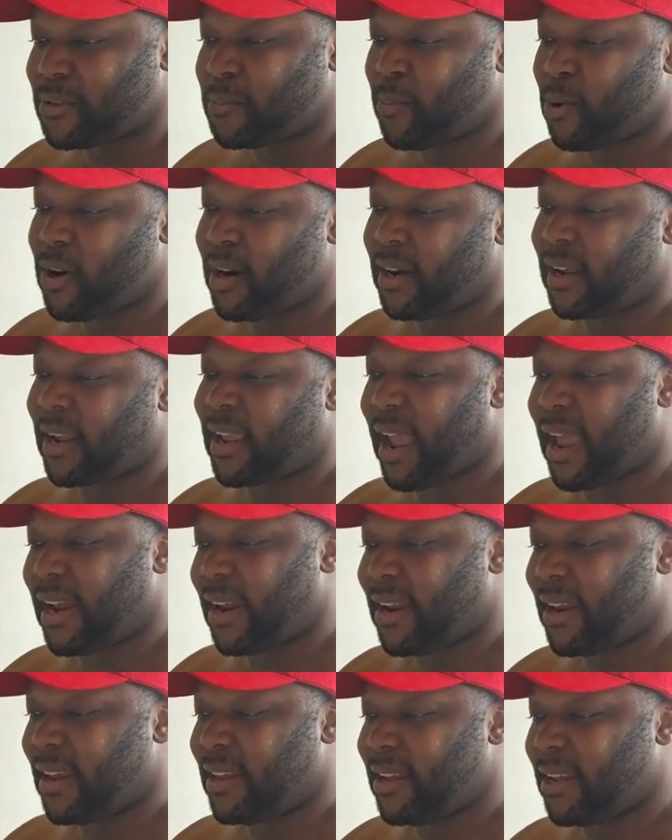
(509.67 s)
I was born in
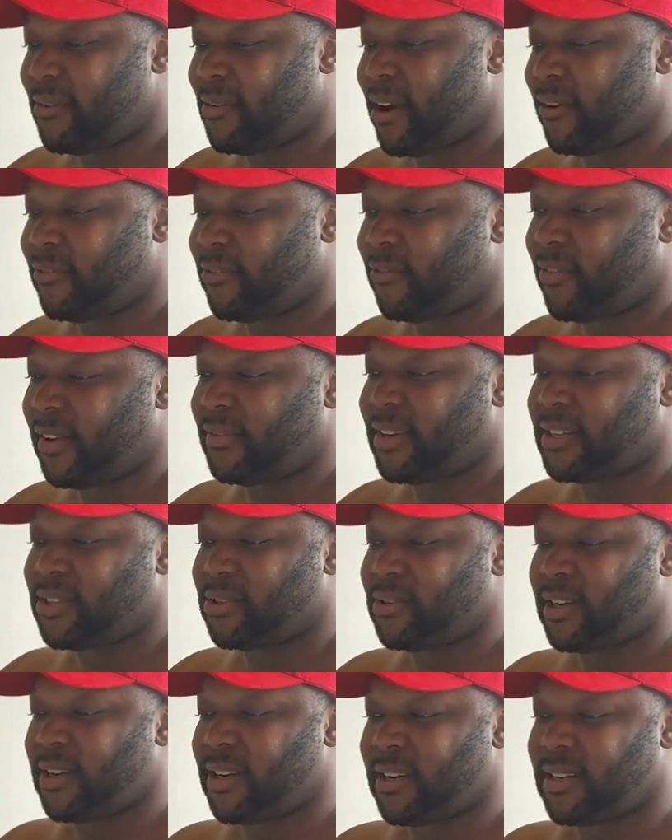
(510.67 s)
Canada and lived there for
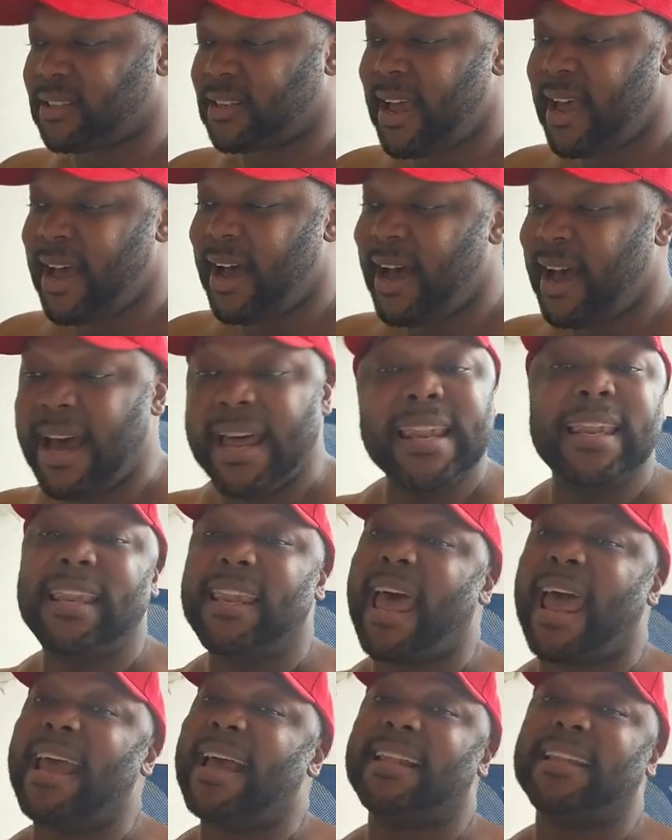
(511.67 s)
52 years.
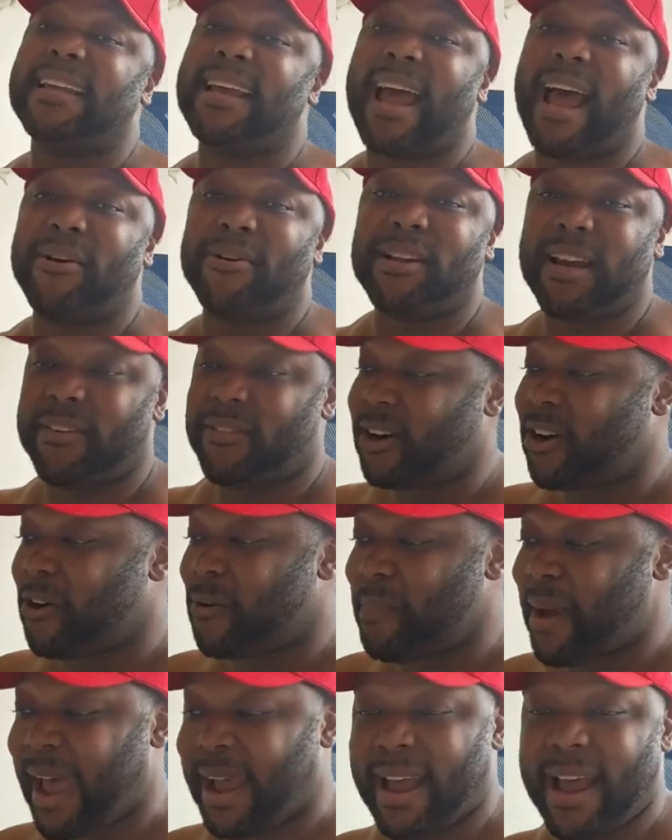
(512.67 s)
Unlikely I would ever
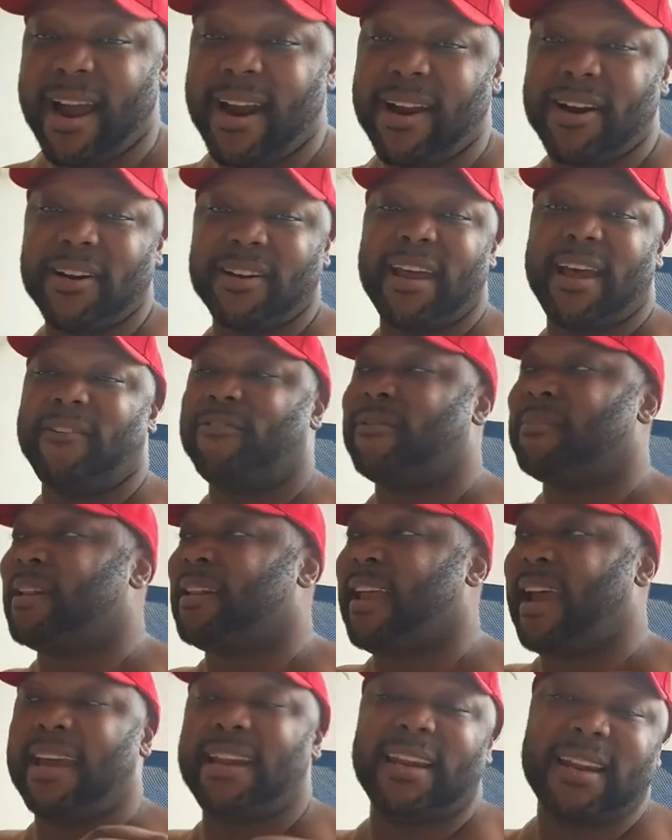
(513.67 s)
go back. I heard that
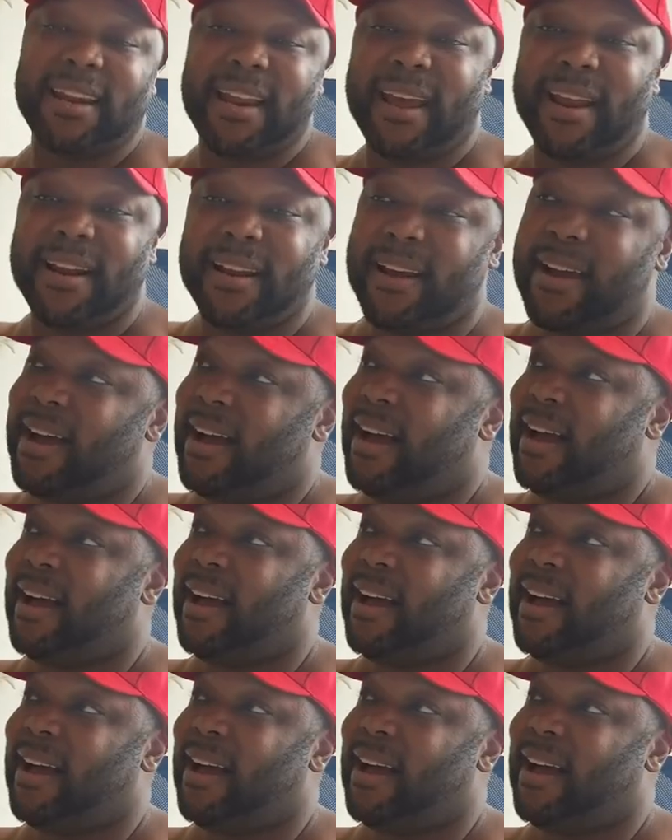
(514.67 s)
from a lady that,